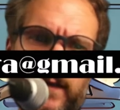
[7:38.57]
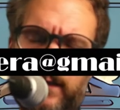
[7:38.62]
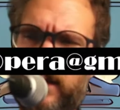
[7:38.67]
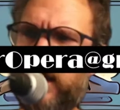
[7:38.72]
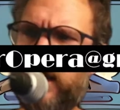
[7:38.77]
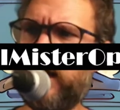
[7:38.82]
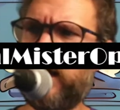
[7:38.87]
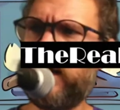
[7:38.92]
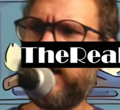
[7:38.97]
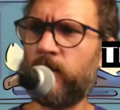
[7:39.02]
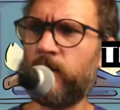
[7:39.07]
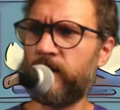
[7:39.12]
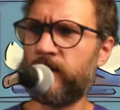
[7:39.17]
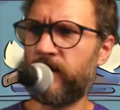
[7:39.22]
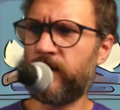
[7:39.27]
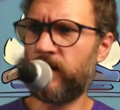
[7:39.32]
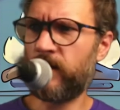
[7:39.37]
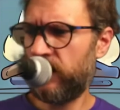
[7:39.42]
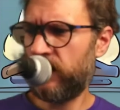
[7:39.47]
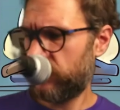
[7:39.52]
uh, or
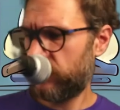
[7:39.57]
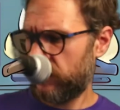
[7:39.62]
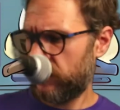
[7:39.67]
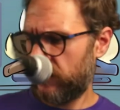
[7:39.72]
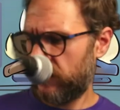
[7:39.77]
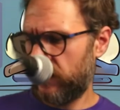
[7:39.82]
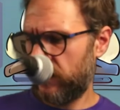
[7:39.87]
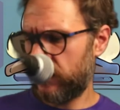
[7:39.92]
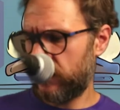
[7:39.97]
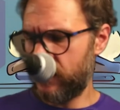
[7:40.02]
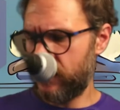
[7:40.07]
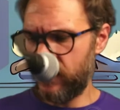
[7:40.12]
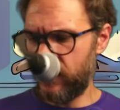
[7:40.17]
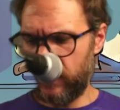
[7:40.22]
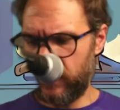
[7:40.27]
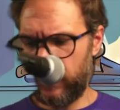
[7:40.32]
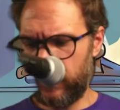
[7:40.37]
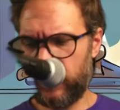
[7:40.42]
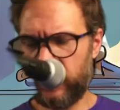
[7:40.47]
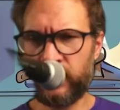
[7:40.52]
if you're interested
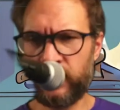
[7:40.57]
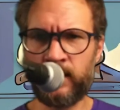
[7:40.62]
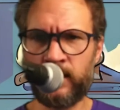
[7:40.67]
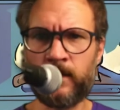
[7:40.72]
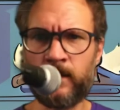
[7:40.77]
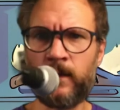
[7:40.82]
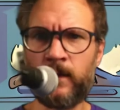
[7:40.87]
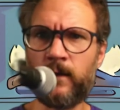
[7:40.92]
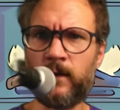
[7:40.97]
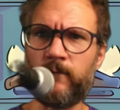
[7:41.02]
in